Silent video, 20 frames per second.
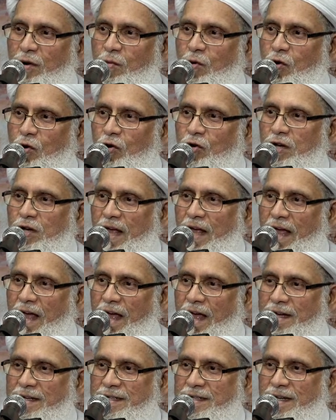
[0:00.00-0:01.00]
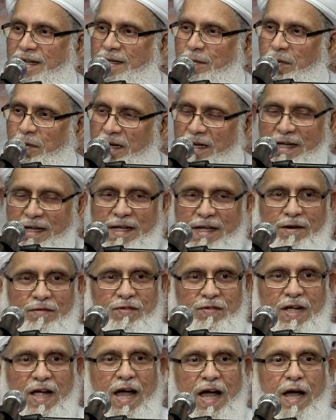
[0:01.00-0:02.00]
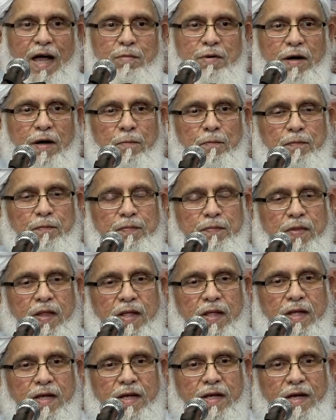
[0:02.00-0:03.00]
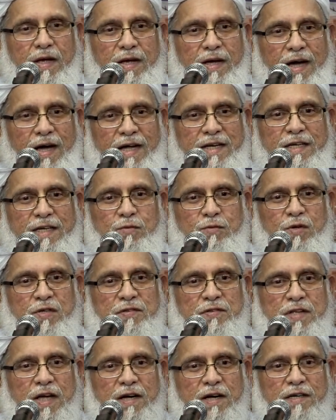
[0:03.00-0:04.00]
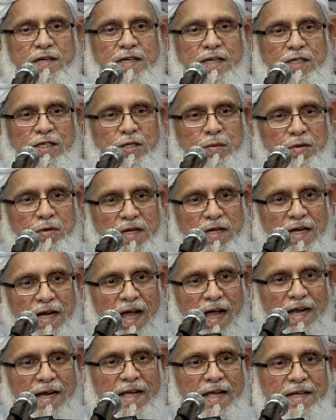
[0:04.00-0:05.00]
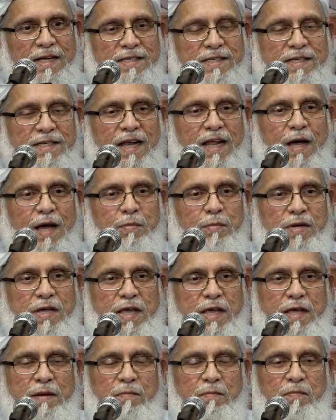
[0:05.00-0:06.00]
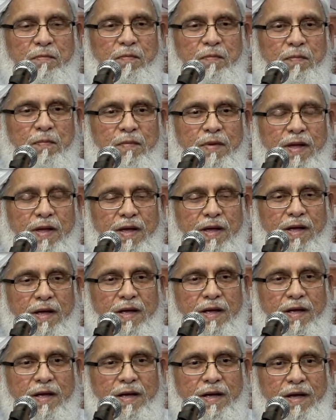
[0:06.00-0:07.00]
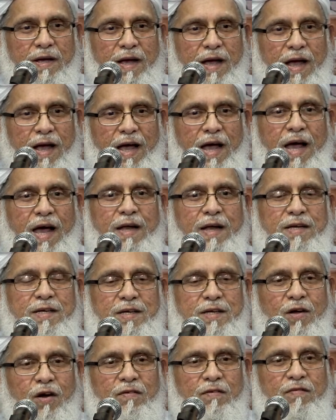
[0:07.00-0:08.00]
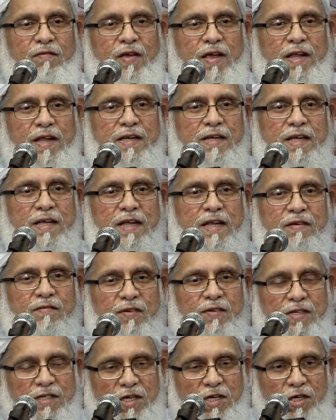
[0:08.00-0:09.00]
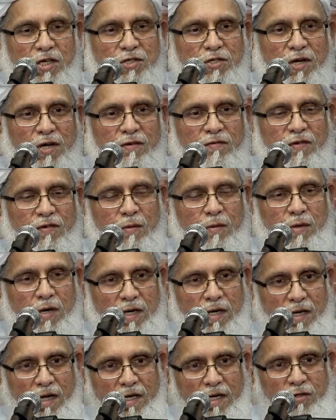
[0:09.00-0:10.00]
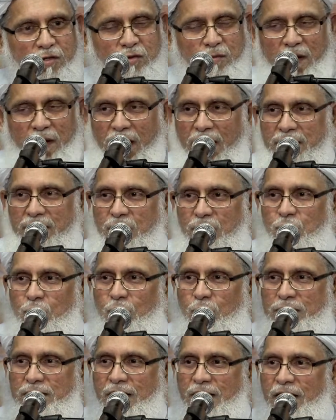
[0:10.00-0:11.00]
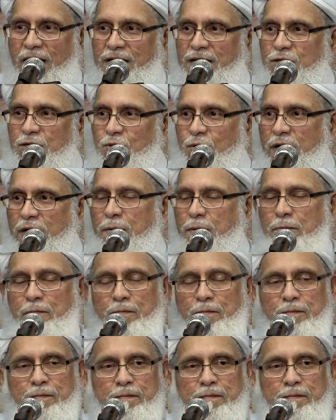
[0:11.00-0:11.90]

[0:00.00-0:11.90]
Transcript: wall and the building of the Kaaba. And it was there that Jibreel alayhi salam came and conveyed the invitation from Allah subhanahu wa ta'ala to him.